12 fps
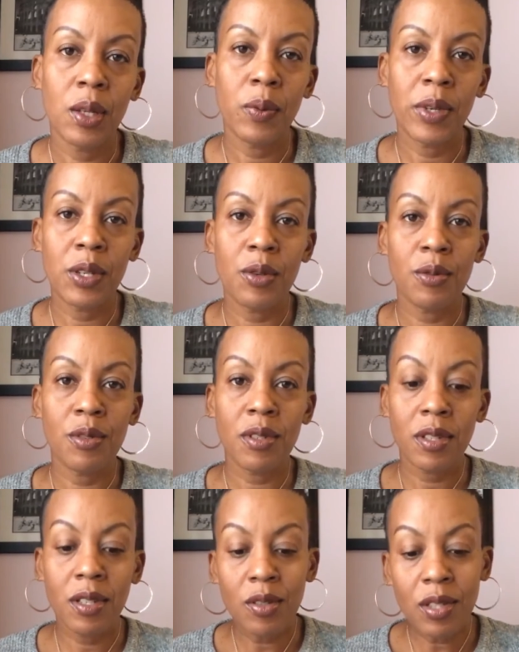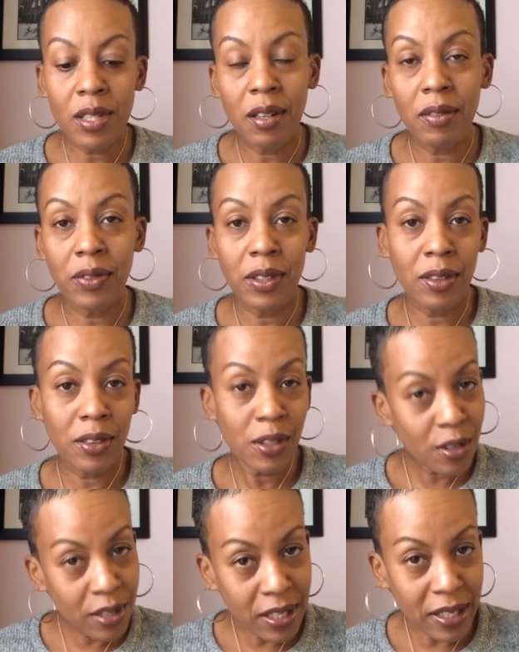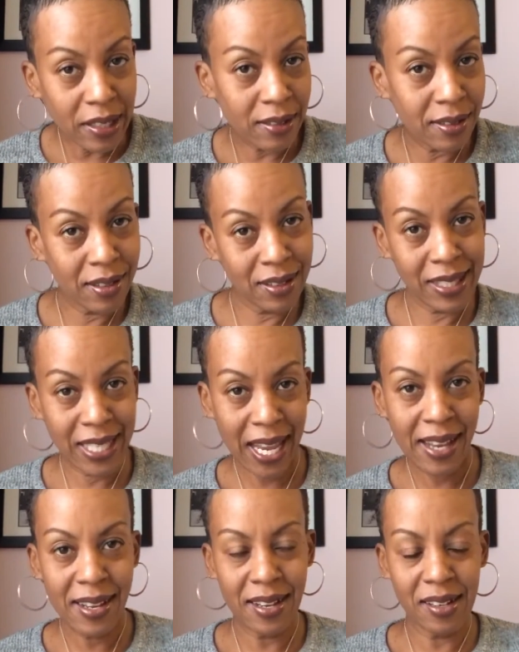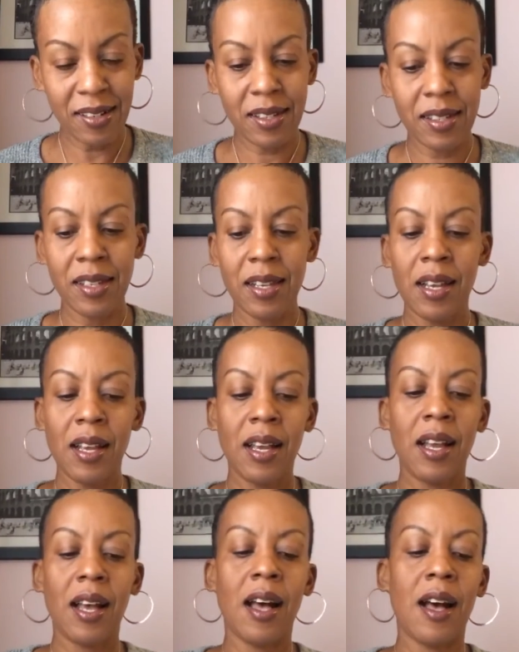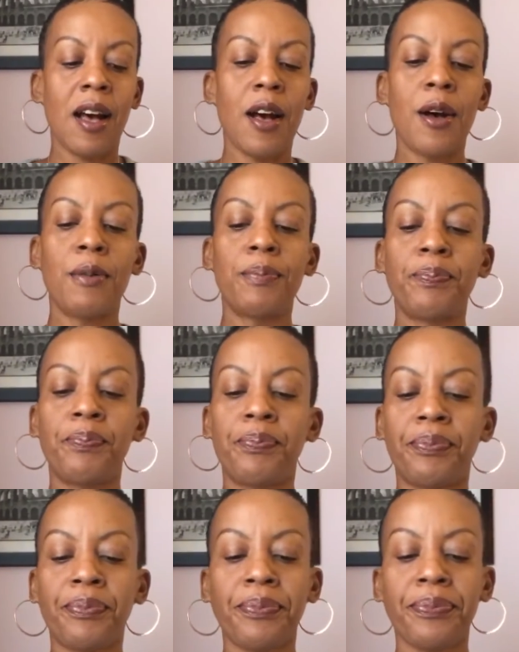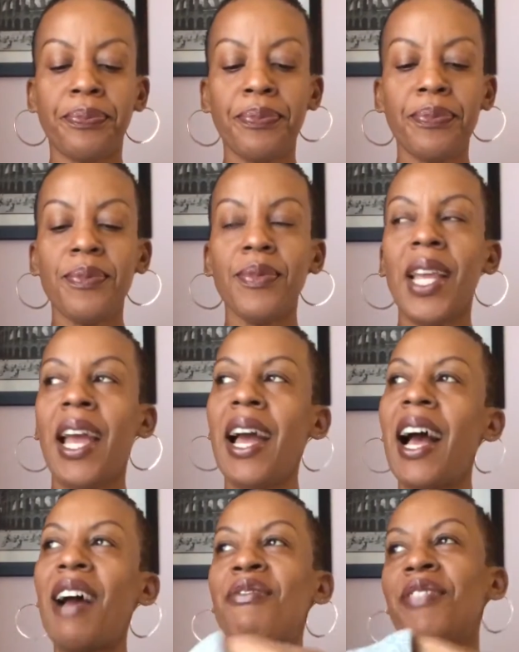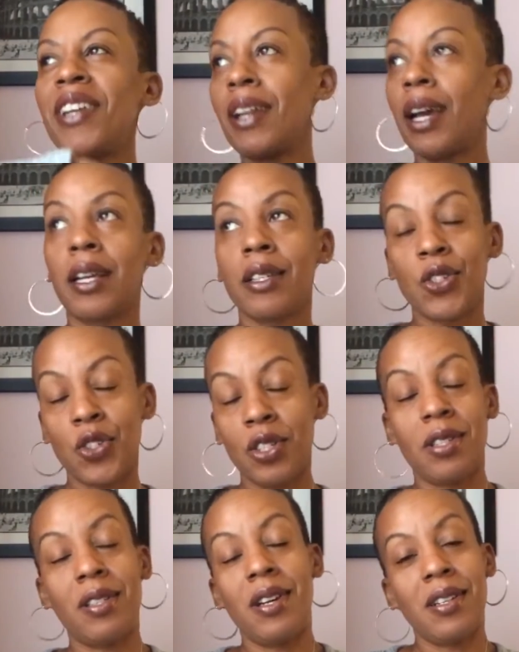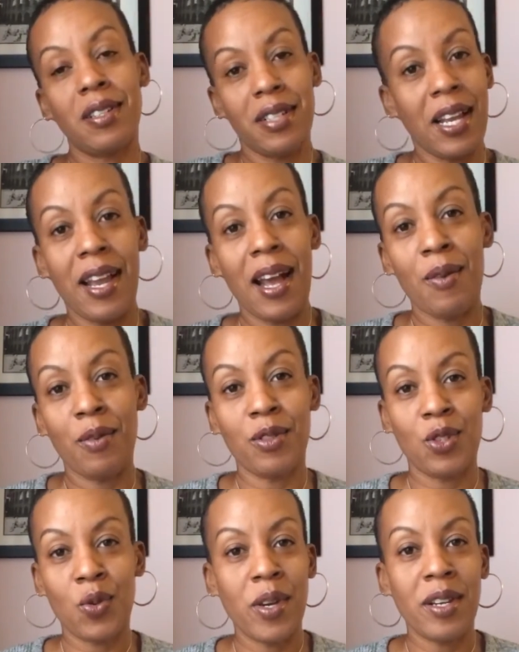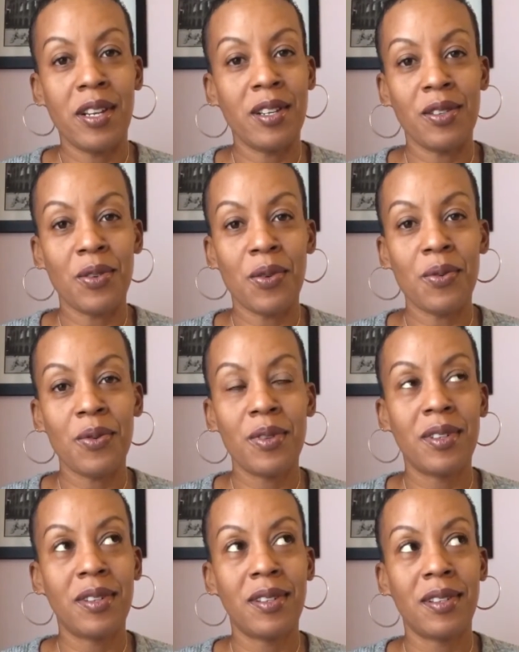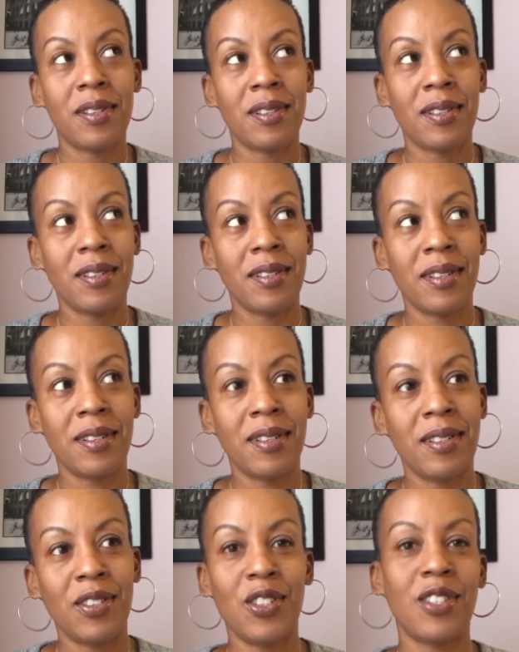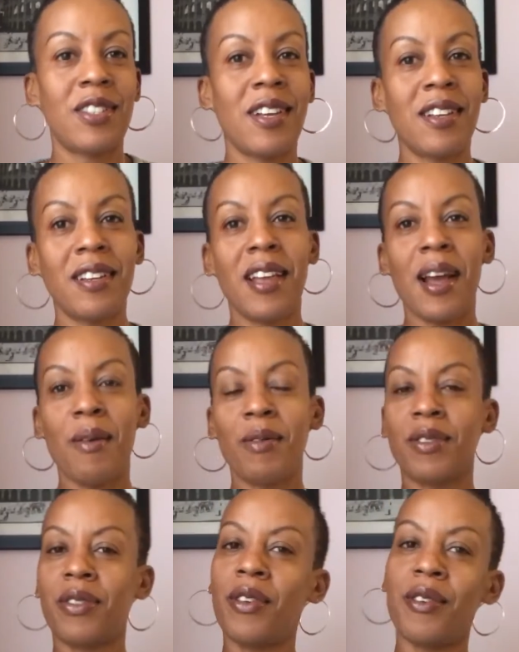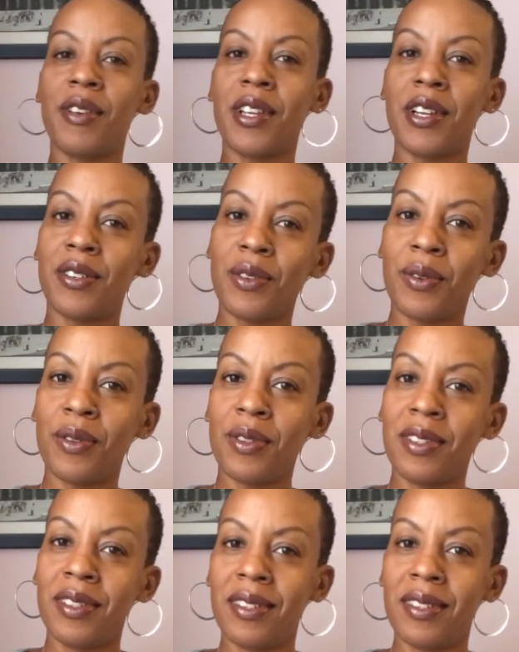Where do you see yourself in 30 years, in 10 years? Um, I feel like it's just the other day I was 20 years old. Just the other day I was 30 years old.